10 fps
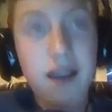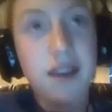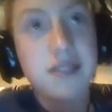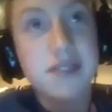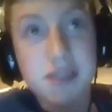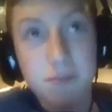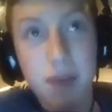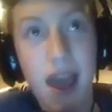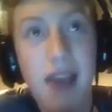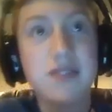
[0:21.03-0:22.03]
season
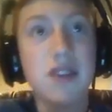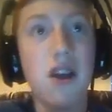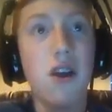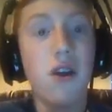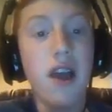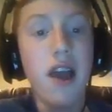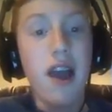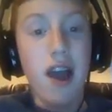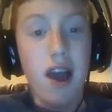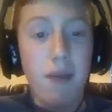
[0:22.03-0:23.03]
pass. So
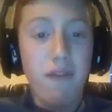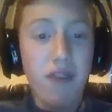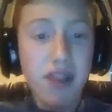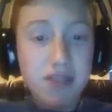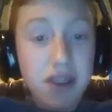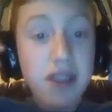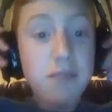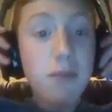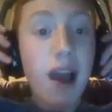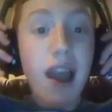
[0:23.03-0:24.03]
uh, my friends are
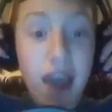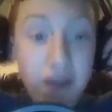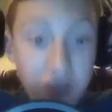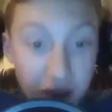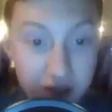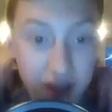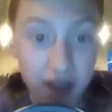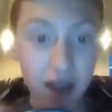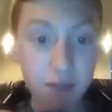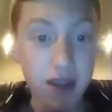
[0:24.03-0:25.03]
in my headphones
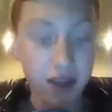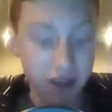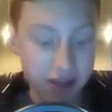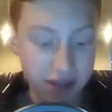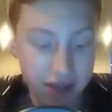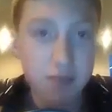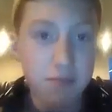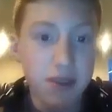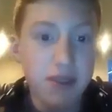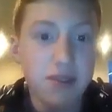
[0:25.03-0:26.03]
and I'm not going to listen to them
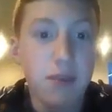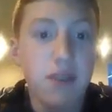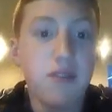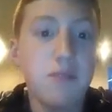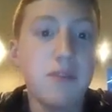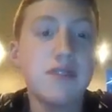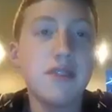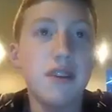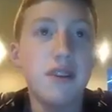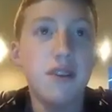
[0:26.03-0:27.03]
because they're bothering me.
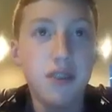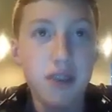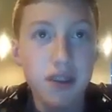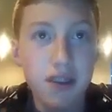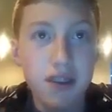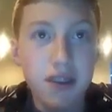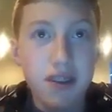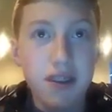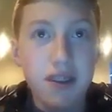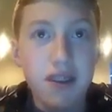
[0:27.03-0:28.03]
So
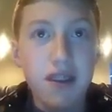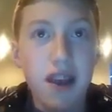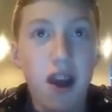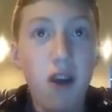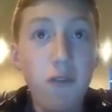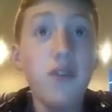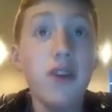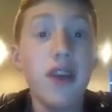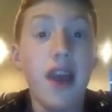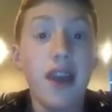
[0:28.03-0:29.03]

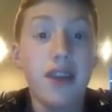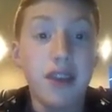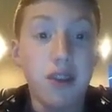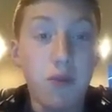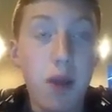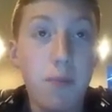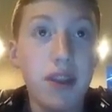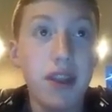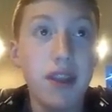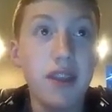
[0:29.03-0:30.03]
hopefully I could get a
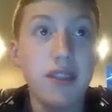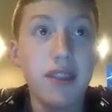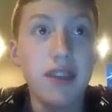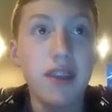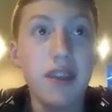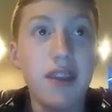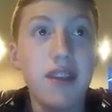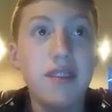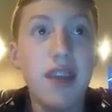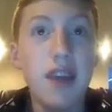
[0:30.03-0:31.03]
weapon in the
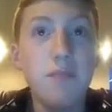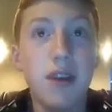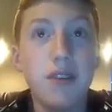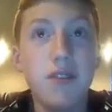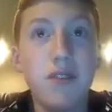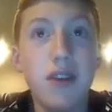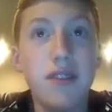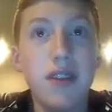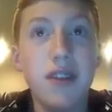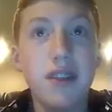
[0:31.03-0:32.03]
10 bundle
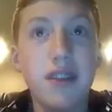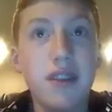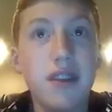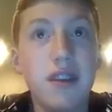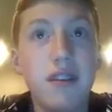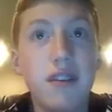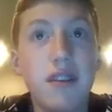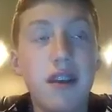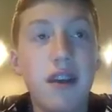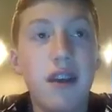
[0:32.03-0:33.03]
and then
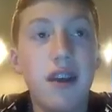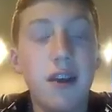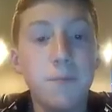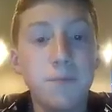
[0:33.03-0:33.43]
uh,